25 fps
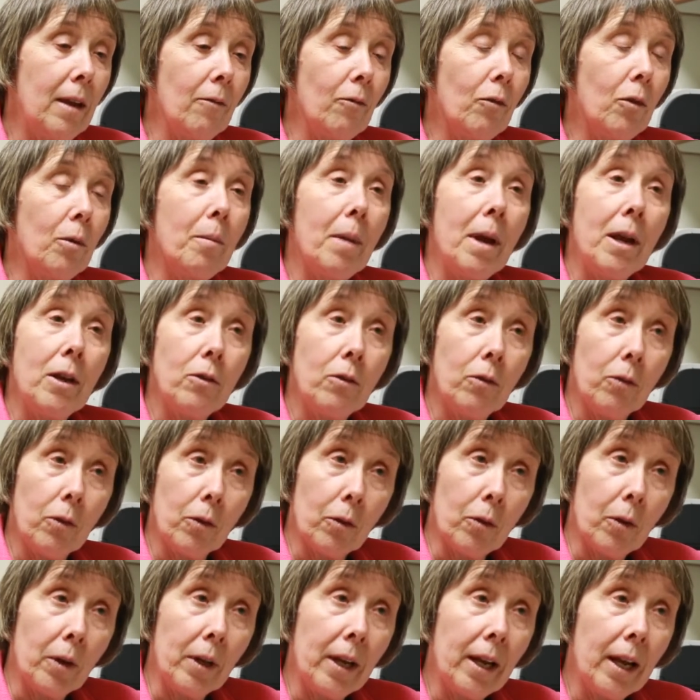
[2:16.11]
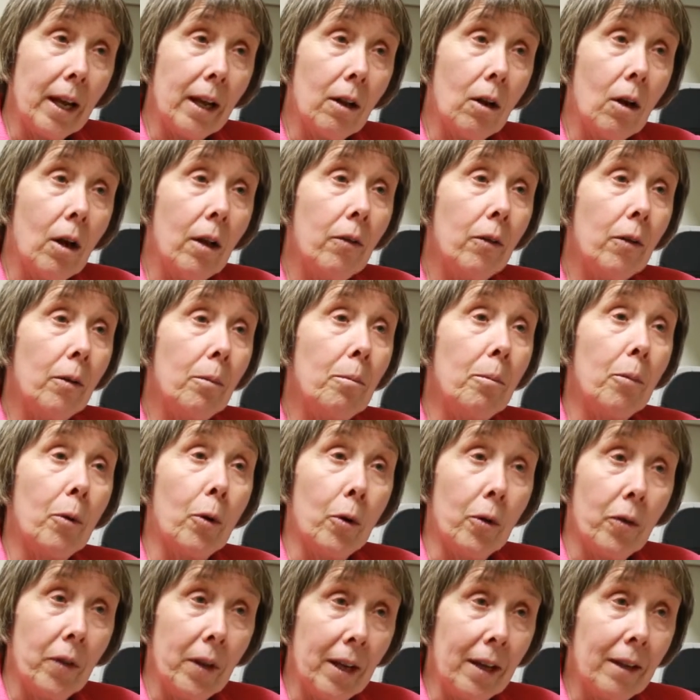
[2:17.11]
information they're going to get on their
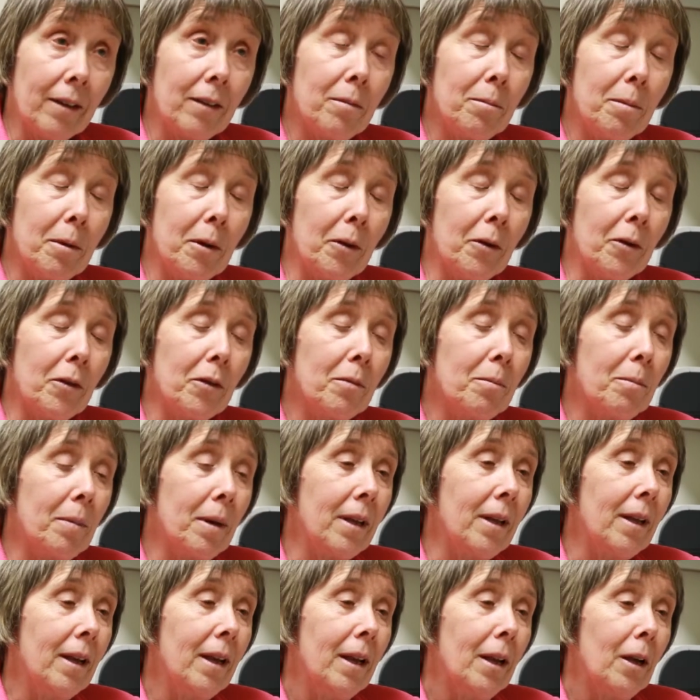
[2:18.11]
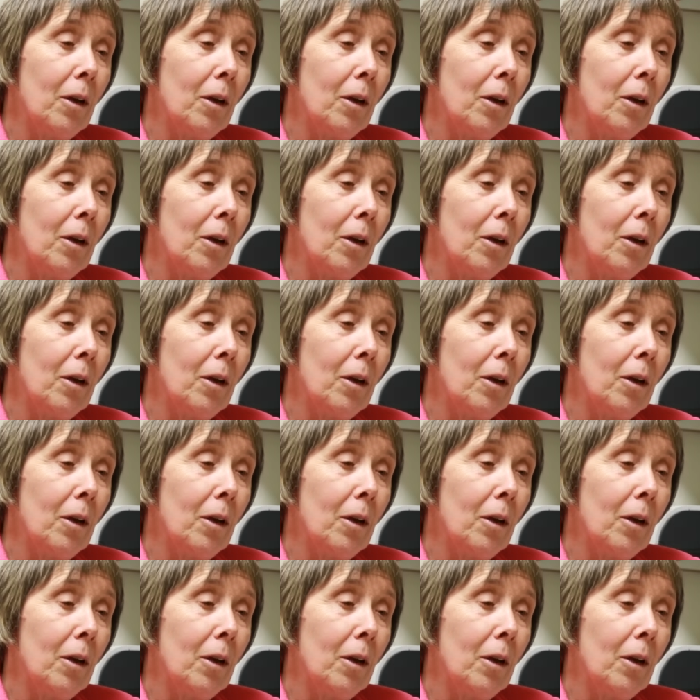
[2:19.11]
birthing experience, but